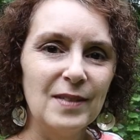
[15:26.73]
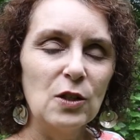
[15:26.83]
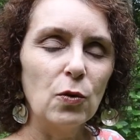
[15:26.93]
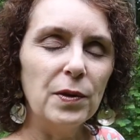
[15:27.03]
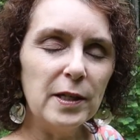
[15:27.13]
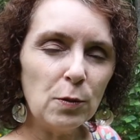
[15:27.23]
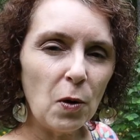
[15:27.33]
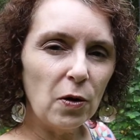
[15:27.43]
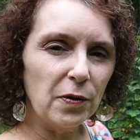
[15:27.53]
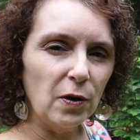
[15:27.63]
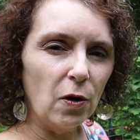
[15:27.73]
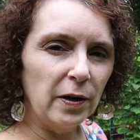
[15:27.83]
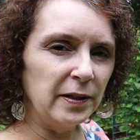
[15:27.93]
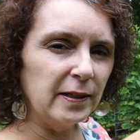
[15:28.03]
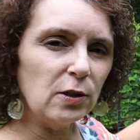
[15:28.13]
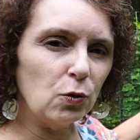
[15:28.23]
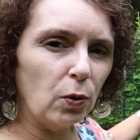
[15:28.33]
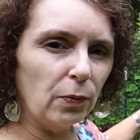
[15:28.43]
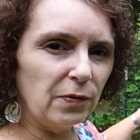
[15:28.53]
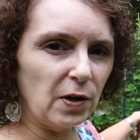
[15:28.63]
So in this part of the garden, this is
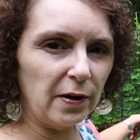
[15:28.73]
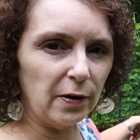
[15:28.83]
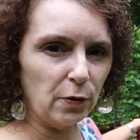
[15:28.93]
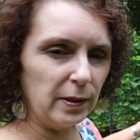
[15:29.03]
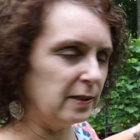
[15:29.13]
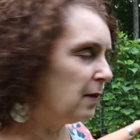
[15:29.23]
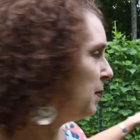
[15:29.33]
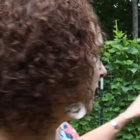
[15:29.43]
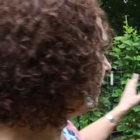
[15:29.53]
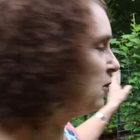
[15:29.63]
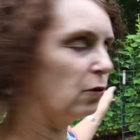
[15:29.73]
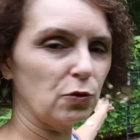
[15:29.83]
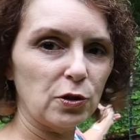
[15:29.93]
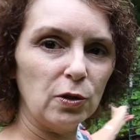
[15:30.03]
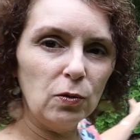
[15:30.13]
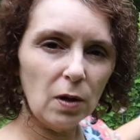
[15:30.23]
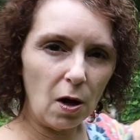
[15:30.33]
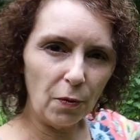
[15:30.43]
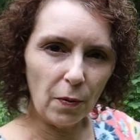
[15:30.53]
where we've got our greasy beans. So there's two long